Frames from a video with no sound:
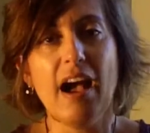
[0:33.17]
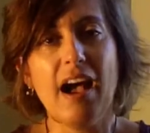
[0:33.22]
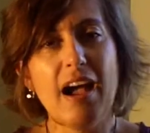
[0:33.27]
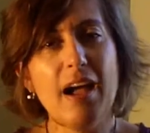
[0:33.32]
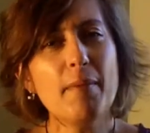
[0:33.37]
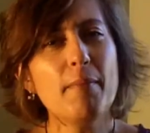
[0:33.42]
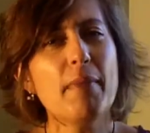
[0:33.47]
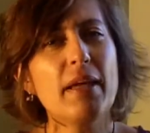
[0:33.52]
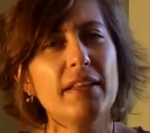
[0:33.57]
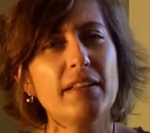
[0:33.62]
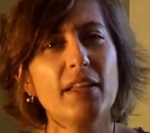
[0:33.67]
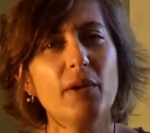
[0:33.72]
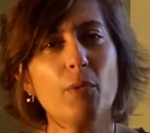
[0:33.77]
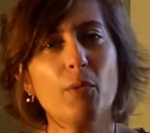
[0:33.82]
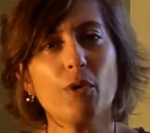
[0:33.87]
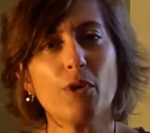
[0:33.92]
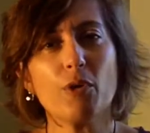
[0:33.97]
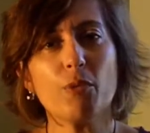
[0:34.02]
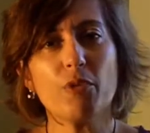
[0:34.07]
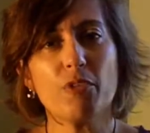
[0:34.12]
I mainly
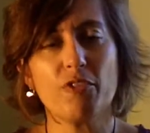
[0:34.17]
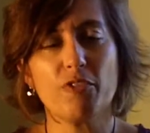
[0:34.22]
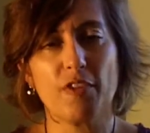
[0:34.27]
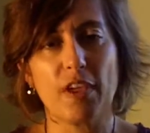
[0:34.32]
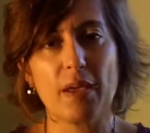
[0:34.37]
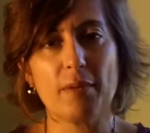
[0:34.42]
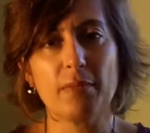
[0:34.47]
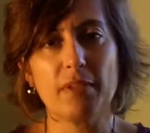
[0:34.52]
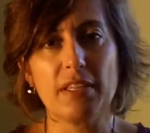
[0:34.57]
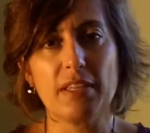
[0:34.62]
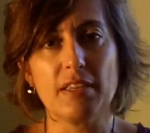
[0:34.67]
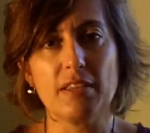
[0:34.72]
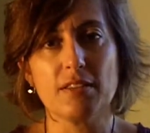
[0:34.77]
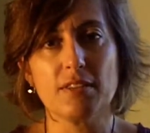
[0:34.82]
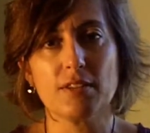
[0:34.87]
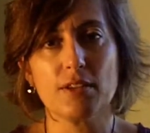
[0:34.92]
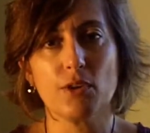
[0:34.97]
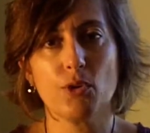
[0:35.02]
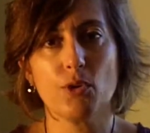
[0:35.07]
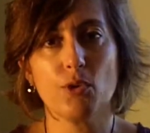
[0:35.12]
work with
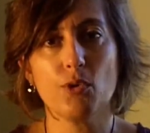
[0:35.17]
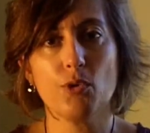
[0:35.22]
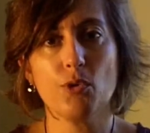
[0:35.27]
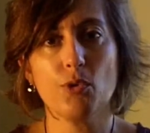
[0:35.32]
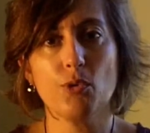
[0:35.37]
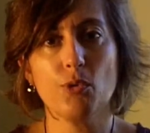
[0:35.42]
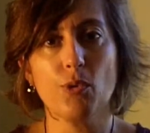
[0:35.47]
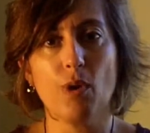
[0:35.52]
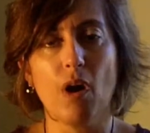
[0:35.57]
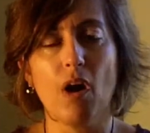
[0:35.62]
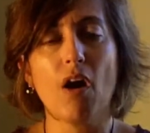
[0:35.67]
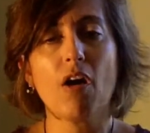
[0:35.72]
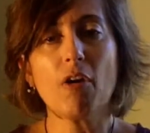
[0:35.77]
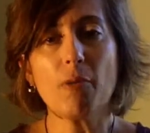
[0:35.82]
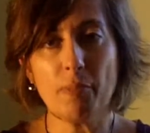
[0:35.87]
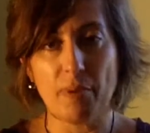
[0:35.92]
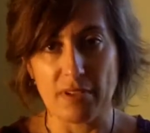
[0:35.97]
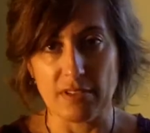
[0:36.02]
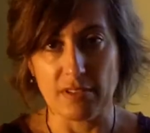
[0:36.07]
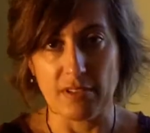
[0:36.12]
families who are
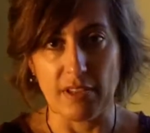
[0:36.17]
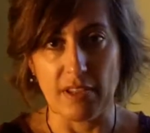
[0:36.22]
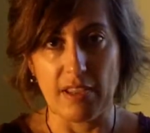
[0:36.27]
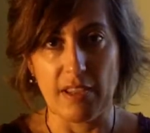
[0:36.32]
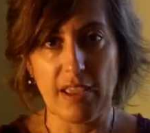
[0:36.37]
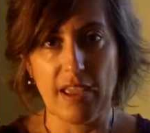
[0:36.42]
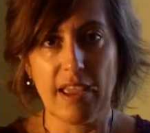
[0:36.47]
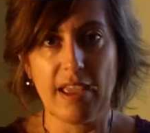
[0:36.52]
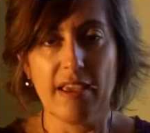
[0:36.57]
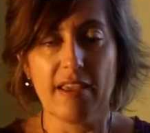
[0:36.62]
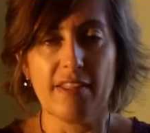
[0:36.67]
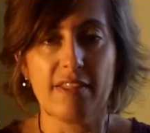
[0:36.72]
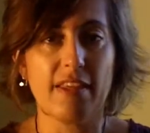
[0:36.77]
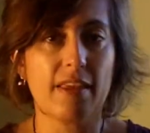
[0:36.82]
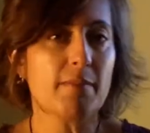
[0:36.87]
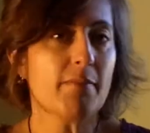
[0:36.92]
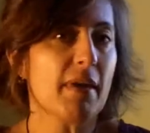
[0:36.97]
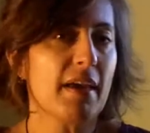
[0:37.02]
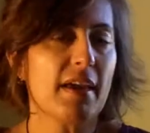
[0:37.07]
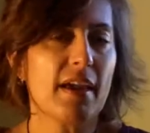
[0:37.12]
busy.
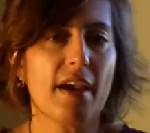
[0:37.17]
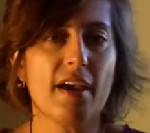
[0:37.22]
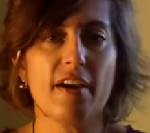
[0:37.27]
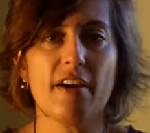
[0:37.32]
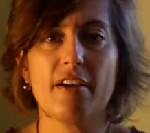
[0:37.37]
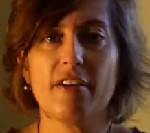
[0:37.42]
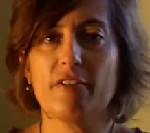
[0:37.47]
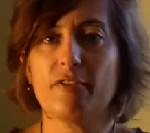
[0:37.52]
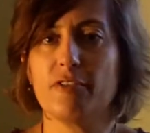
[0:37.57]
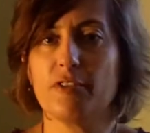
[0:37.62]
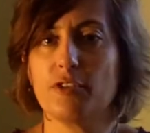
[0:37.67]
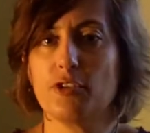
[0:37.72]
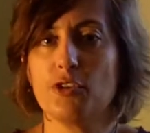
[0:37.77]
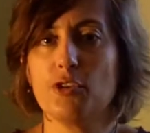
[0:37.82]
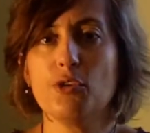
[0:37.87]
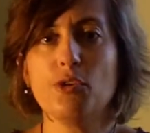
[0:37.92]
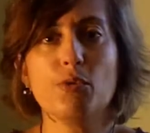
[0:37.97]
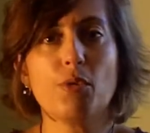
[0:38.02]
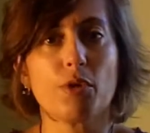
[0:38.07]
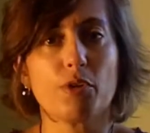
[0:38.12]
They may have
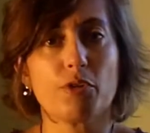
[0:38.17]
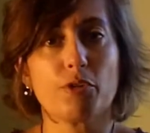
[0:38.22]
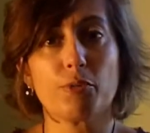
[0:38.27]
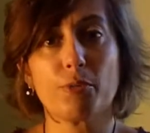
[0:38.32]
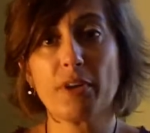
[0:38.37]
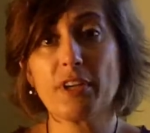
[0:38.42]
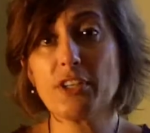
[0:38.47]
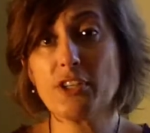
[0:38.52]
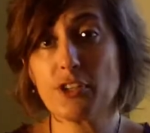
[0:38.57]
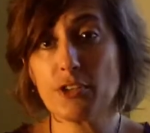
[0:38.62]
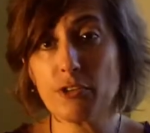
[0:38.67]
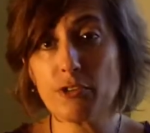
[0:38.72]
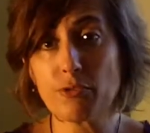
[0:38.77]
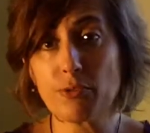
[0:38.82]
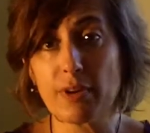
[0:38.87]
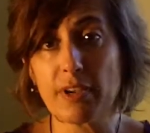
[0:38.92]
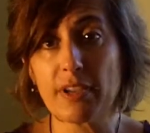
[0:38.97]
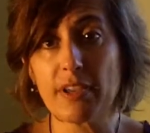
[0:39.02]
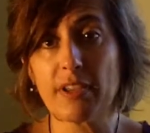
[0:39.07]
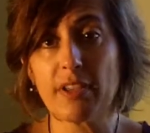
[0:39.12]
two or three
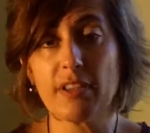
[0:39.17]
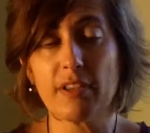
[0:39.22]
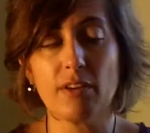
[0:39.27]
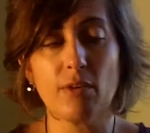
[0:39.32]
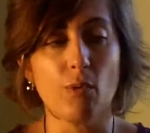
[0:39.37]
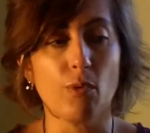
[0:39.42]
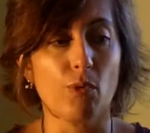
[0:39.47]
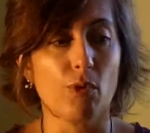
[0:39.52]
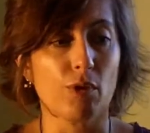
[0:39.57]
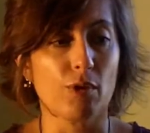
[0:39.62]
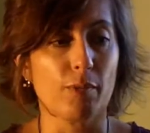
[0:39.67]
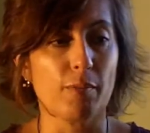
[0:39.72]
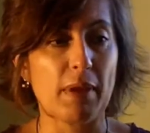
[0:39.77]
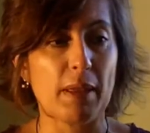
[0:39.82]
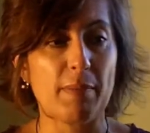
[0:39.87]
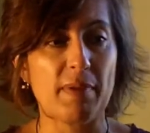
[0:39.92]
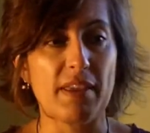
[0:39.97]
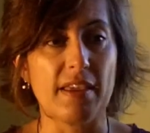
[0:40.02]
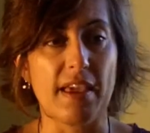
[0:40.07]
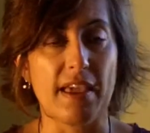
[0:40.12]
children, or
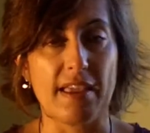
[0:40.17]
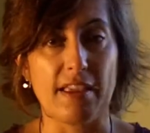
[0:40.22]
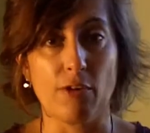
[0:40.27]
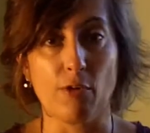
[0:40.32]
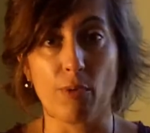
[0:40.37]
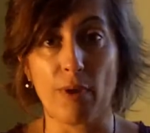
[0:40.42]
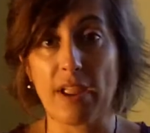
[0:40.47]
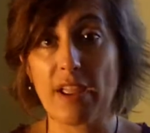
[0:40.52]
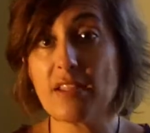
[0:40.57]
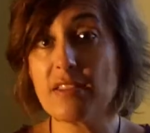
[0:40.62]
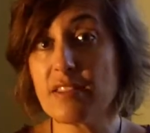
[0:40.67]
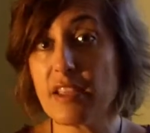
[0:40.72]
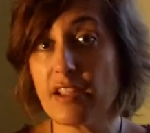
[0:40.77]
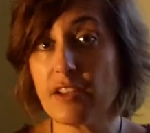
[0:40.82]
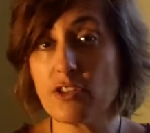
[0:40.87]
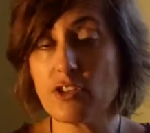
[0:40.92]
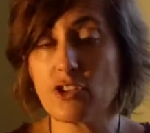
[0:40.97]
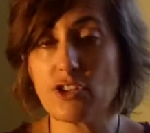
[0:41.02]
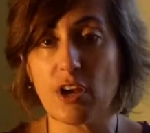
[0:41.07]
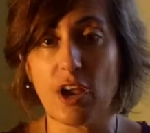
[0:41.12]
maybe a grades
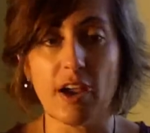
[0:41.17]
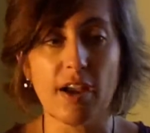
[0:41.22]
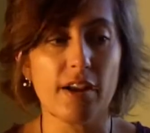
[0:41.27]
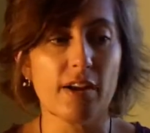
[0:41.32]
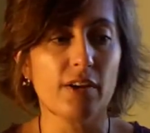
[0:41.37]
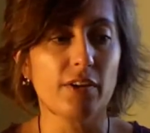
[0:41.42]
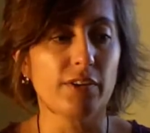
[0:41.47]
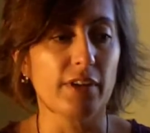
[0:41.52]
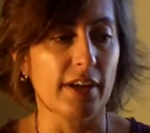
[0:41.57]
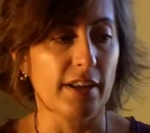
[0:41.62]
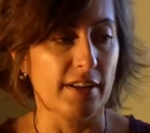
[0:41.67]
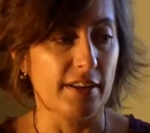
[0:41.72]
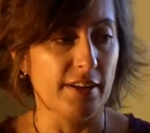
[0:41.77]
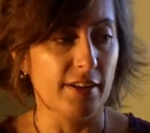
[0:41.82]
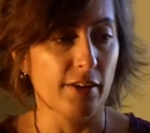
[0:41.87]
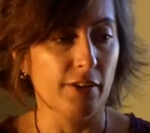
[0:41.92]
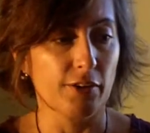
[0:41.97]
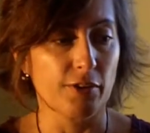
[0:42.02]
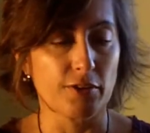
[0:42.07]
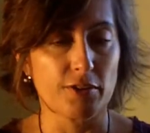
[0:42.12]
age child and
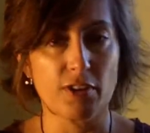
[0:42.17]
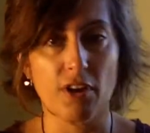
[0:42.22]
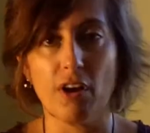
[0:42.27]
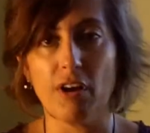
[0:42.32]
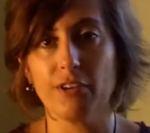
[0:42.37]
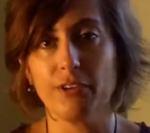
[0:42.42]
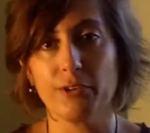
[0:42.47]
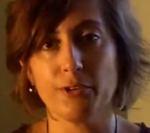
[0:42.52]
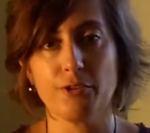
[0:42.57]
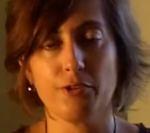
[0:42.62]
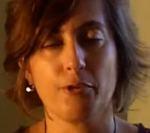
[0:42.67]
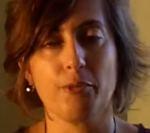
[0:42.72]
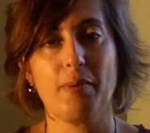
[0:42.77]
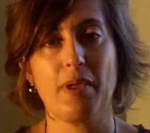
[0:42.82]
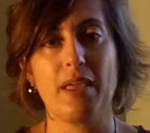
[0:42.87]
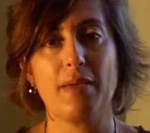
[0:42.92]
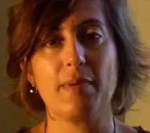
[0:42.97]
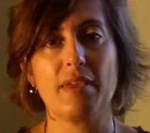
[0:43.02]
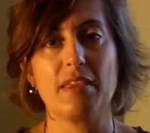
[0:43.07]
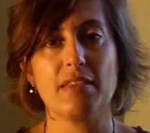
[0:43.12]
younger toddlers or
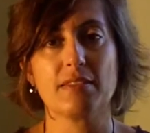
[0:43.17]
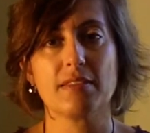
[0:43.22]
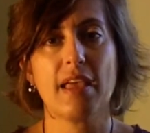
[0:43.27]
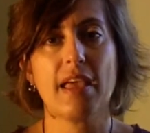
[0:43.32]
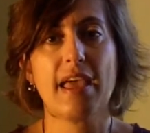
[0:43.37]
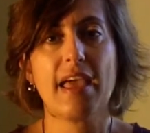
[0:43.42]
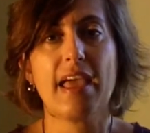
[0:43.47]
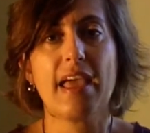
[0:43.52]
babies.